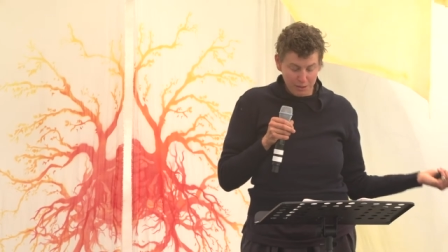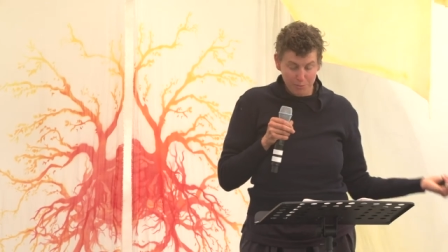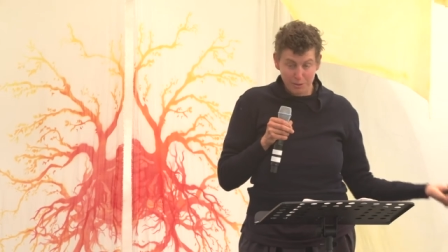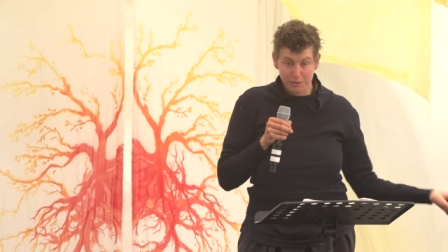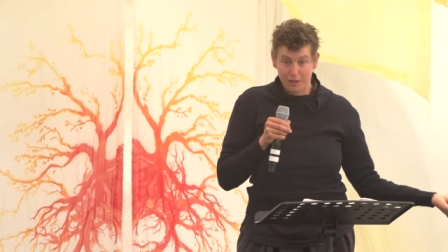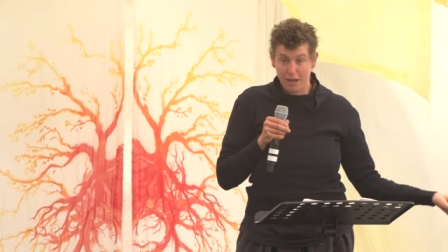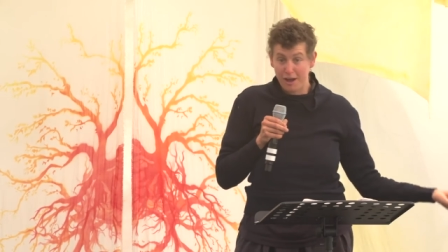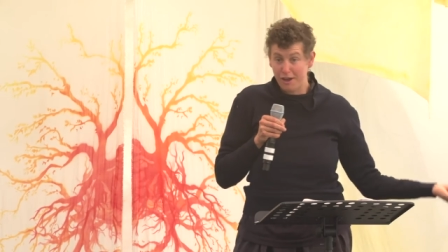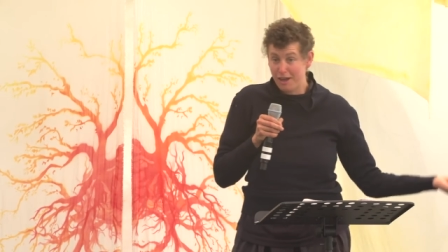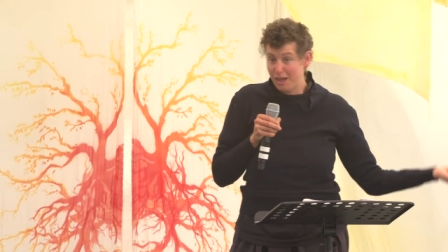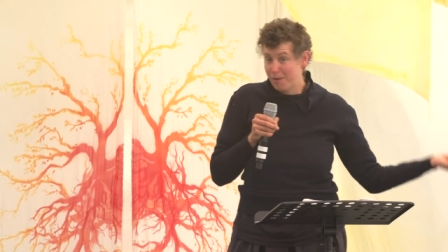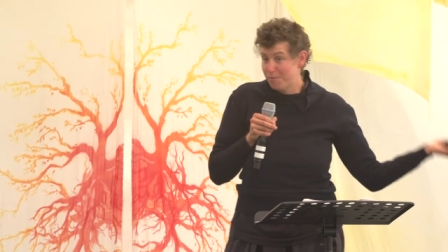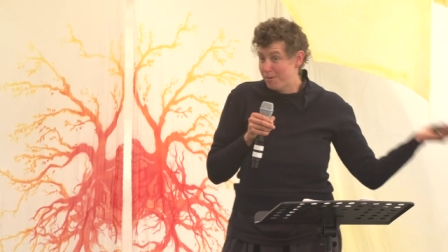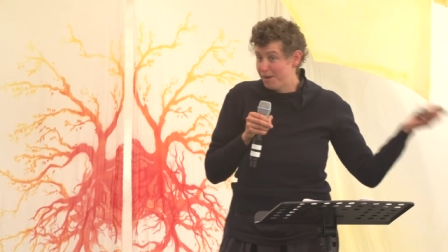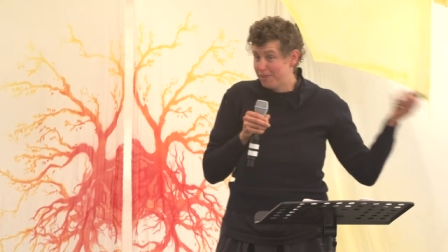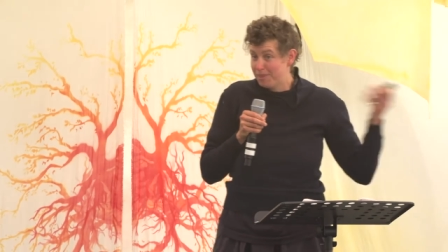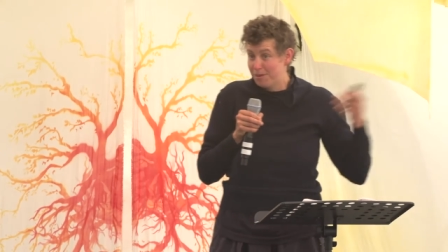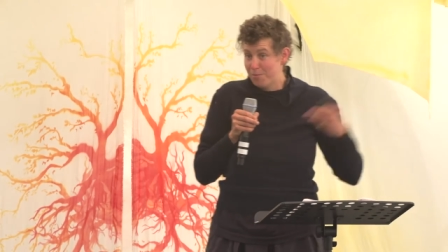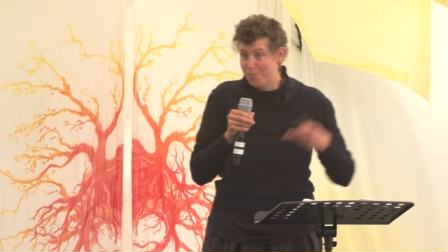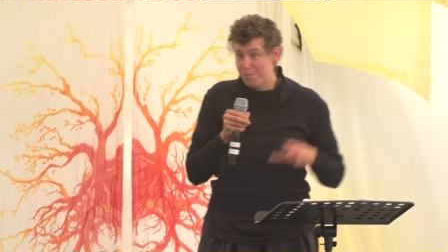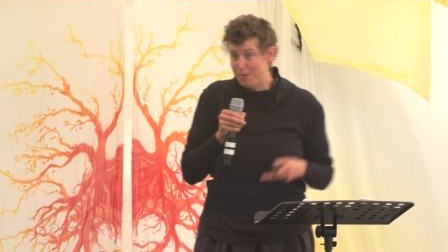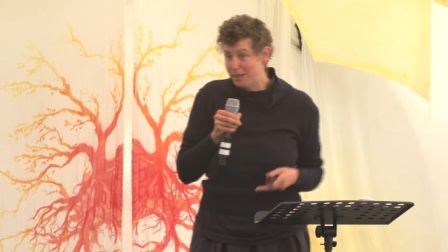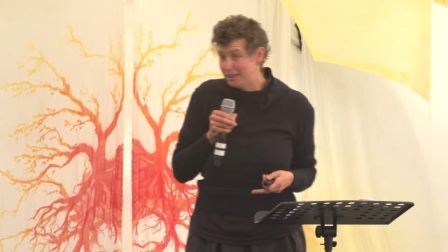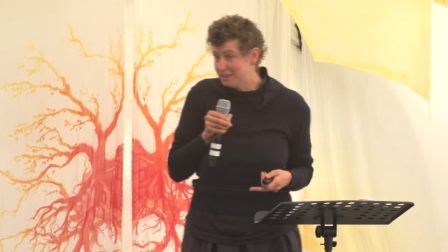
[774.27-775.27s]
We're talking about
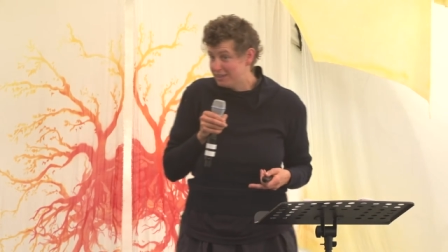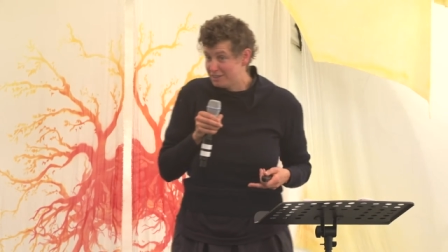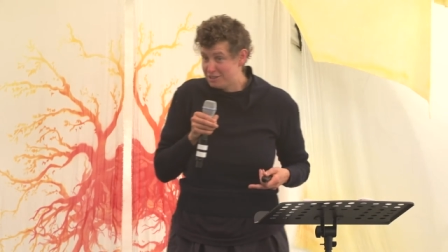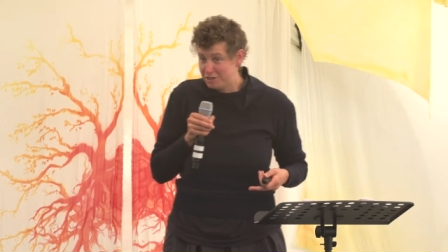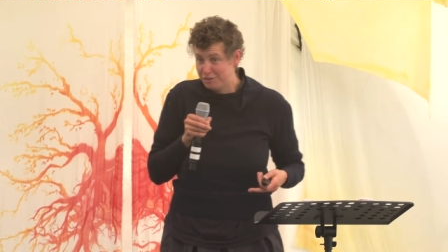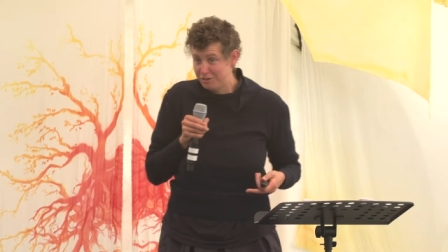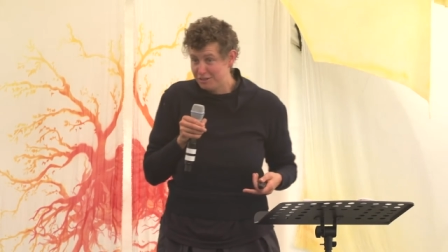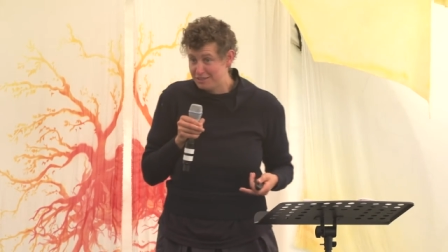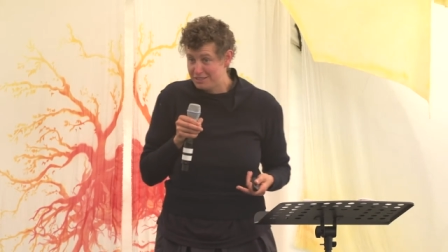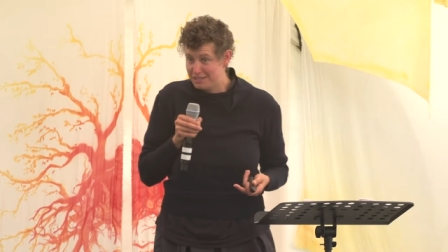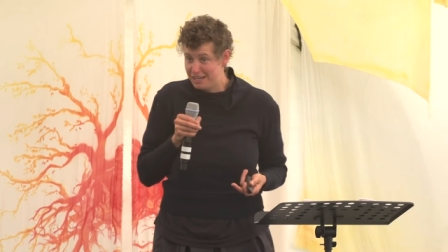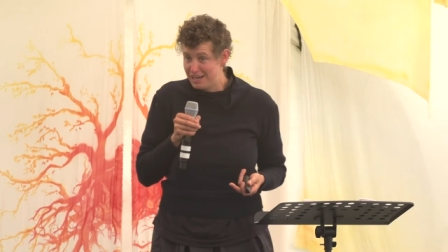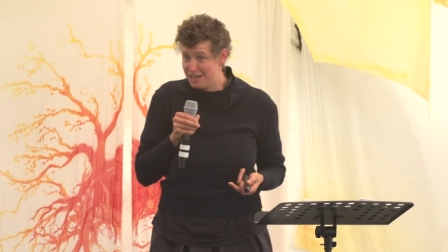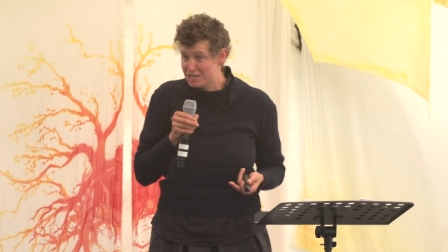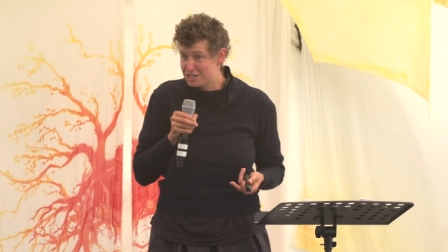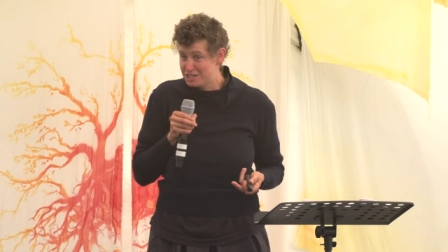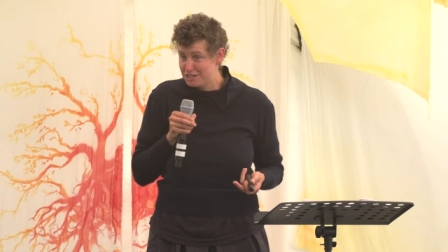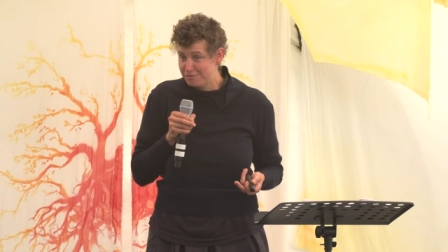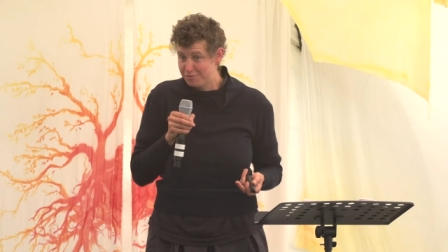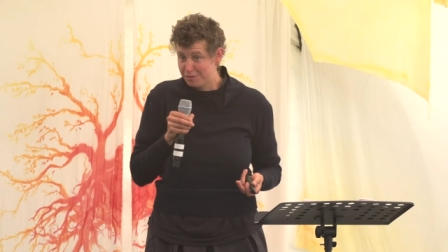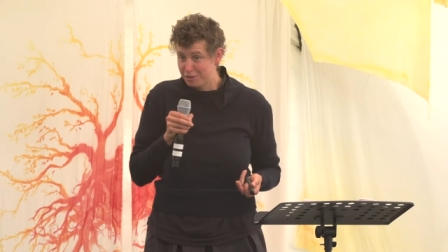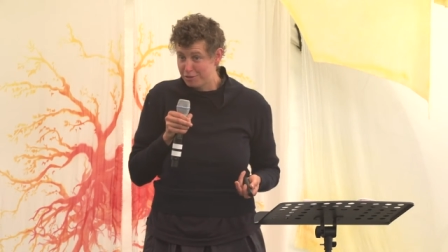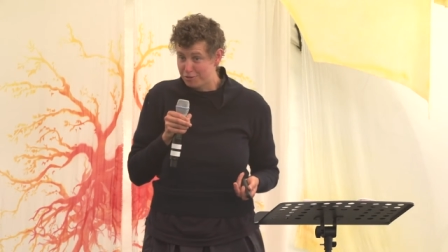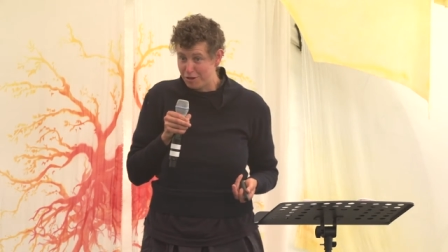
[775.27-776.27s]
the
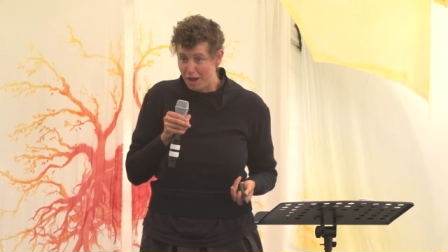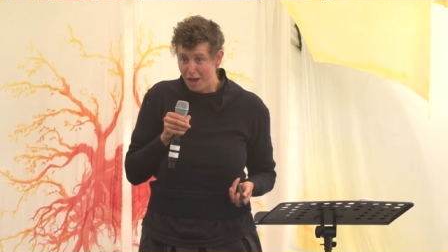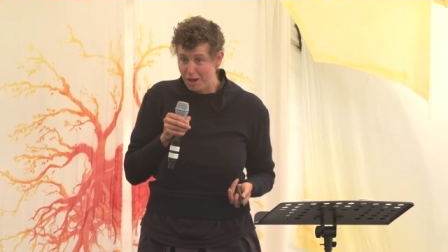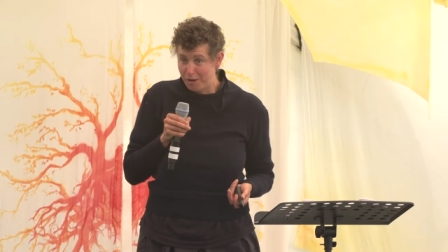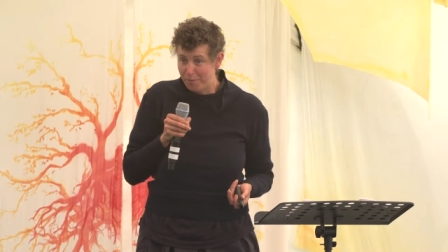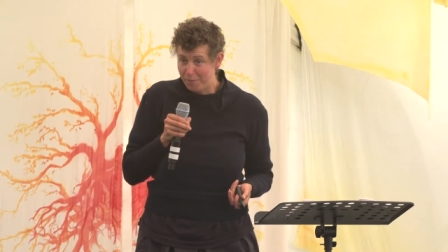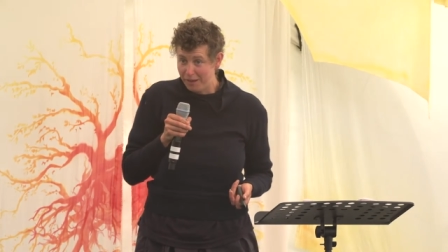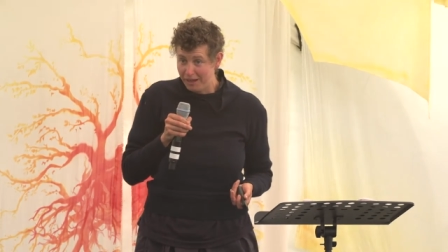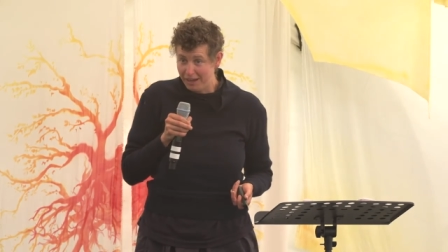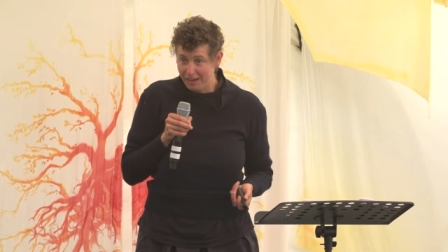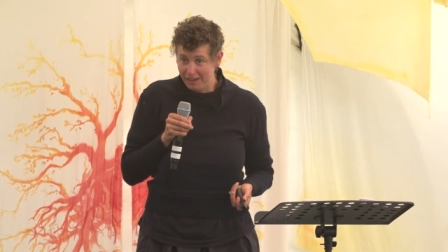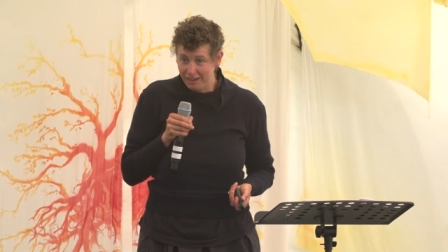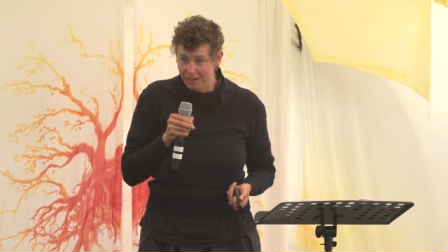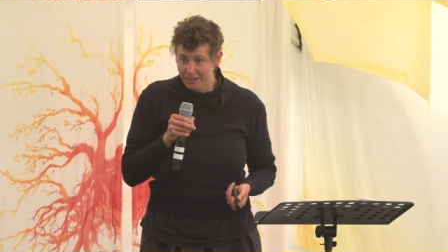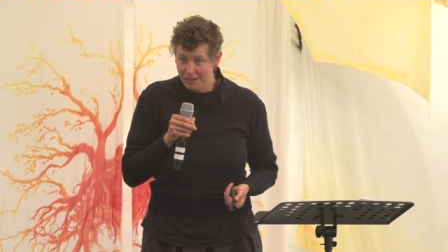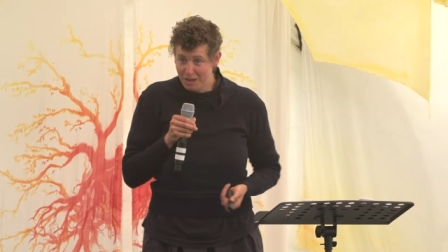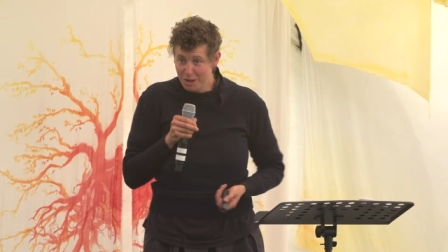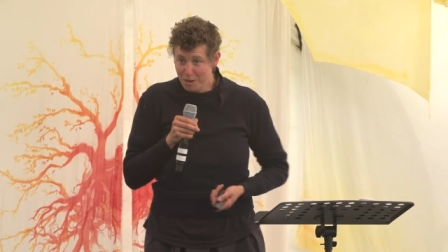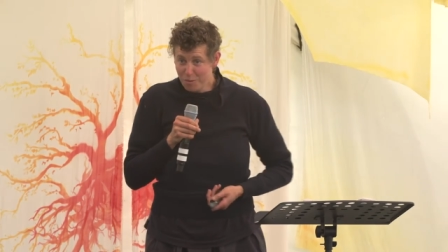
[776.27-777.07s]
militarization of agronomy.